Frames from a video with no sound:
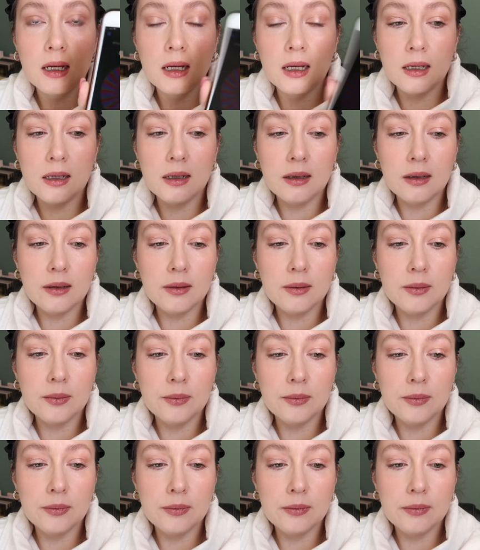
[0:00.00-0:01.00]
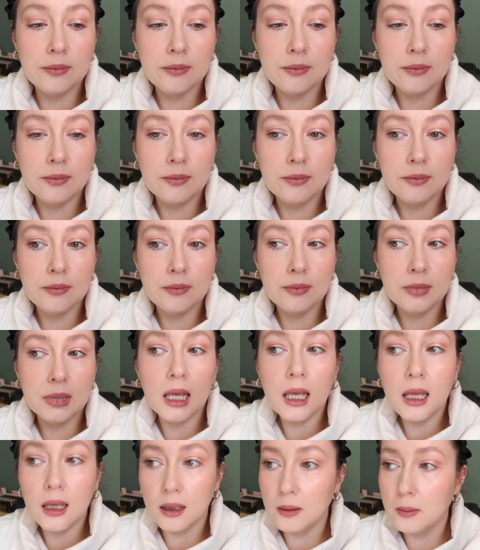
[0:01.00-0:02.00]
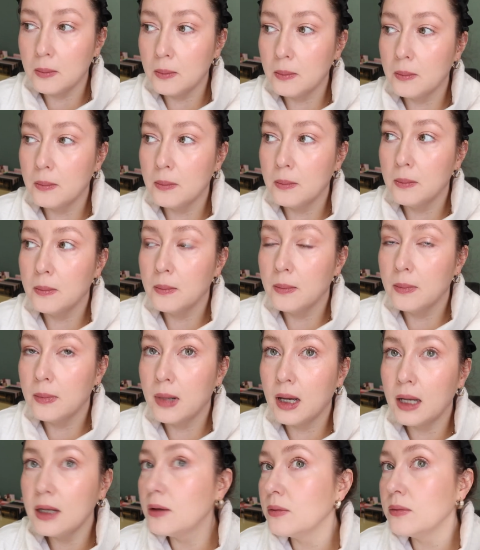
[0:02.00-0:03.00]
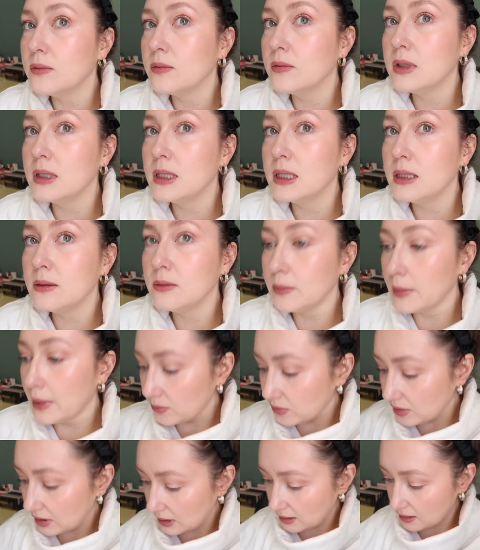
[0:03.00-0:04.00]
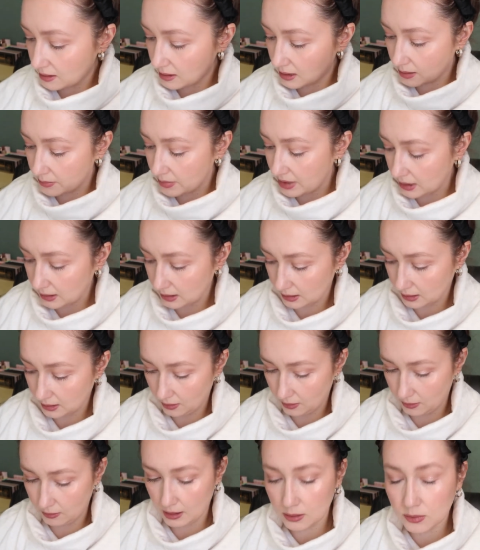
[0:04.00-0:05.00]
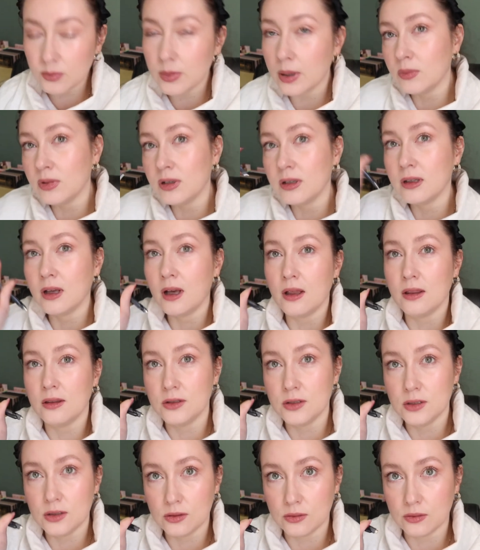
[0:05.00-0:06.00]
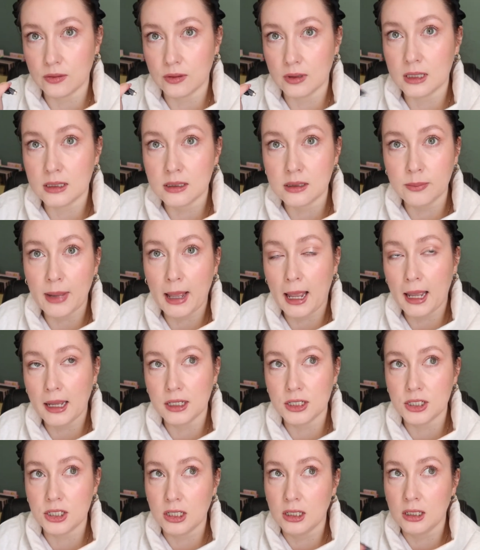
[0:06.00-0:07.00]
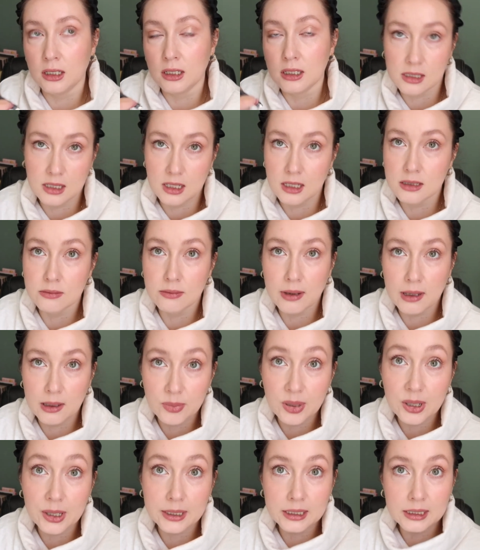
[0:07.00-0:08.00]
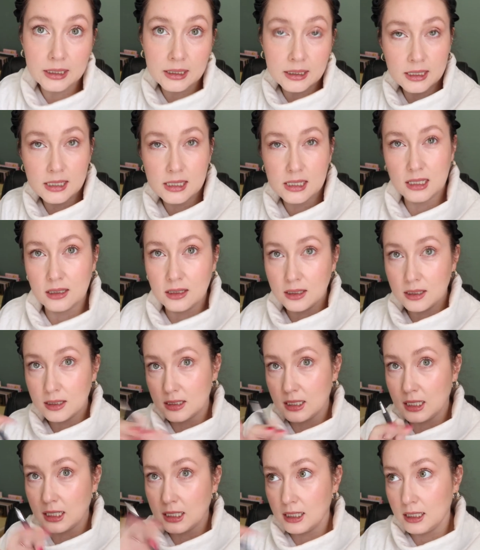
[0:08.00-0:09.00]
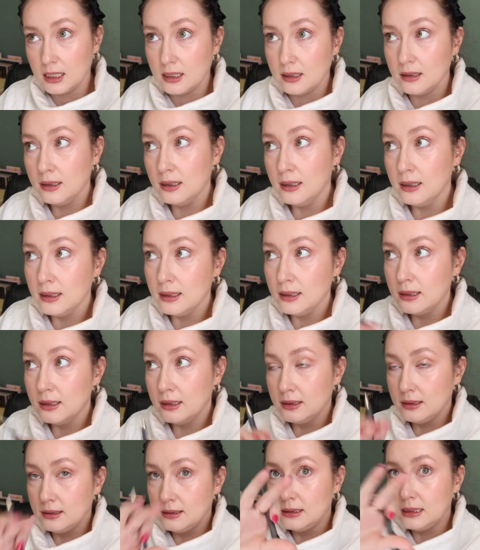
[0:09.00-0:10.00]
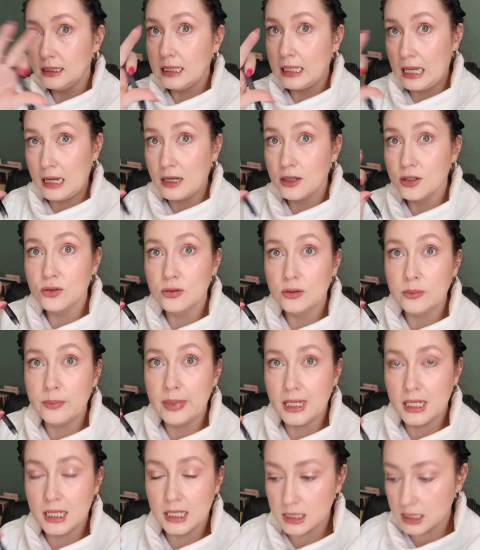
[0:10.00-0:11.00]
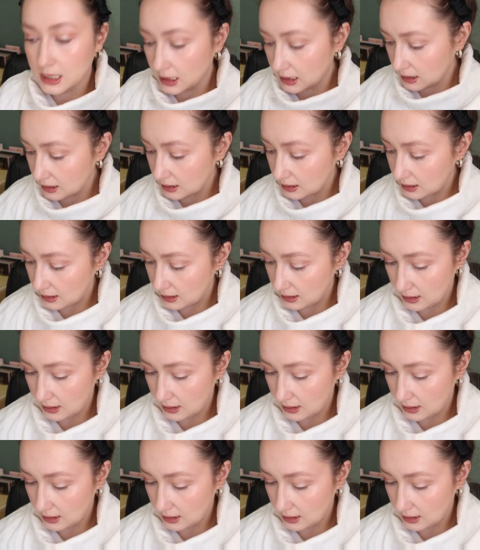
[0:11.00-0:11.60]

Yeah. I don't really remember anything about it though. I remember the color story on the packaging because that's why I bought it, because it looks like a an actual painting.